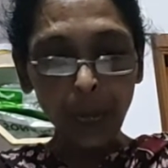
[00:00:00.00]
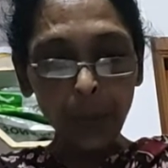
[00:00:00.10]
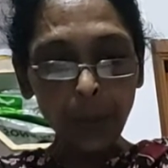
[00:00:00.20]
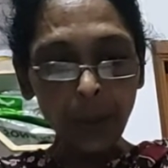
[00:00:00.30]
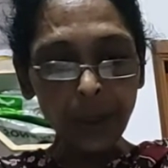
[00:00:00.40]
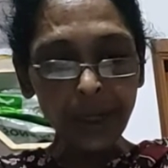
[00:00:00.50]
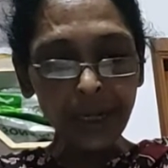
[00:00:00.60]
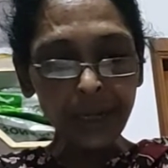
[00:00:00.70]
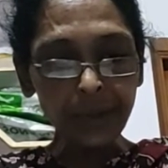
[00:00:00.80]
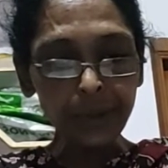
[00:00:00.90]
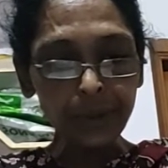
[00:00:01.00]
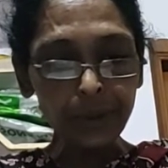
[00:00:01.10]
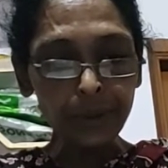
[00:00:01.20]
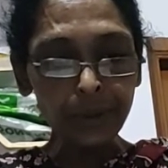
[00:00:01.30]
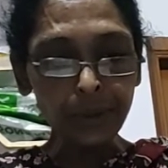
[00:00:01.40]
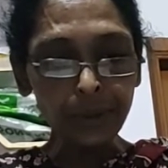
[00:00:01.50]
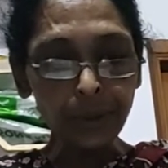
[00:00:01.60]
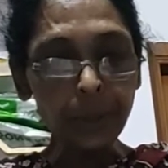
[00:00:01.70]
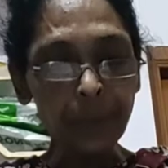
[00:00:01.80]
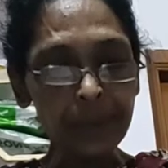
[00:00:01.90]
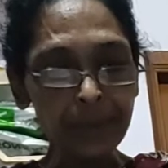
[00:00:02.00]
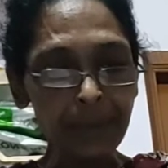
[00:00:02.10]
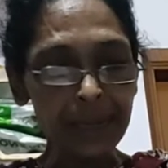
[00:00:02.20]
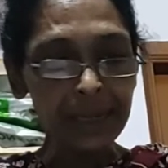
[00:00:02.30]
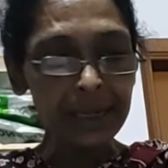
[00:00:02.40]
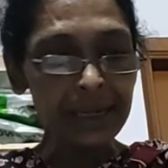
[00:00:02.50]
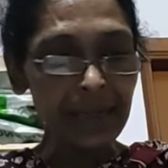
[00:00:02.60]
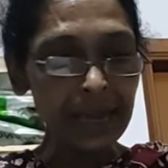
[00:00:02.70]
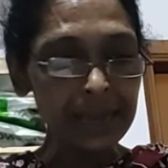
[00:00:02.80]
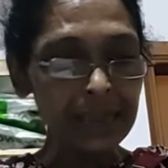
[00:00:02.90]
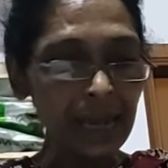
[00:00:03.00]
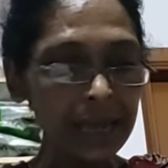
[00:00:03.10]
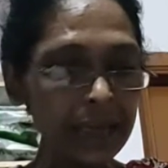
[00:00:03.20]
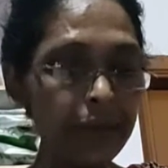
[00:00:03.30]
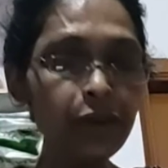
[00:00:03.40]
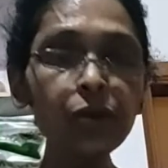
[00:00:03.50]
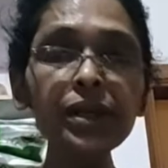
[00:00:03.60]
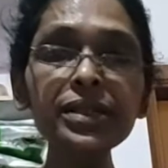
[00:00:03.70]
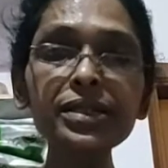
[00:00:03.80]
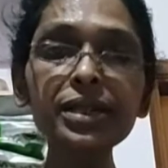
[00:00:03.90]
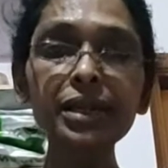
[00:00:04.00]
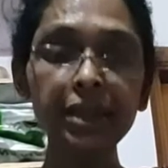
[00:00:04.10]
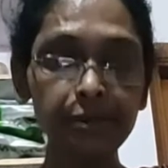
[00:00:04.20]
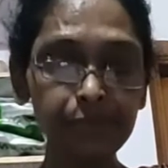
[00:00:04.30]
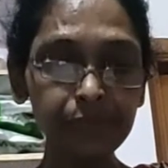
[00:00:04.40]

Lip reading: What did you do with the money dash I gave you yesterday?